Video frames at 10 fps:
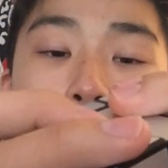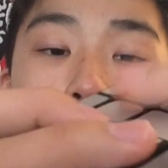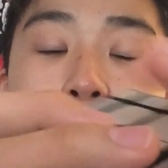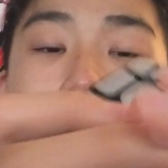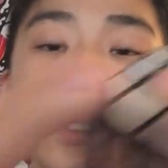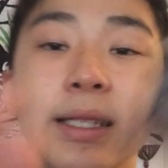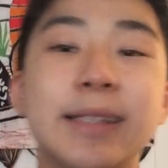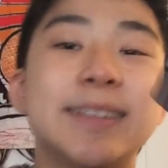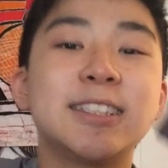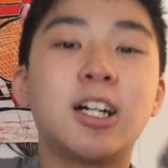but really
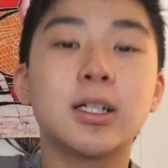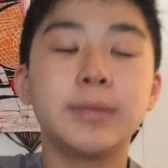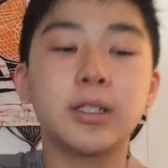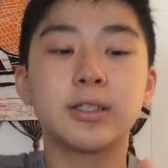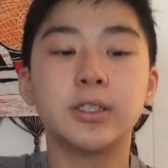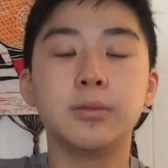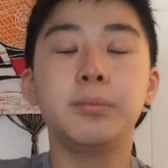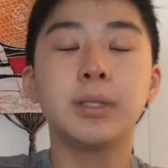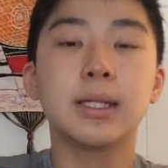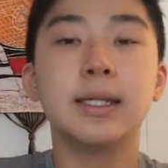it's not a mirror cube,
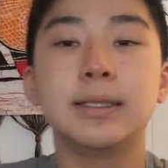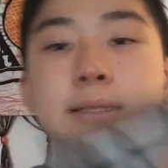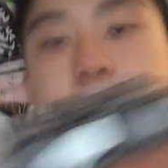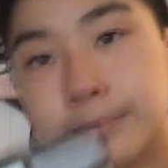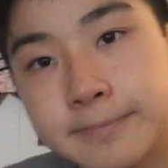because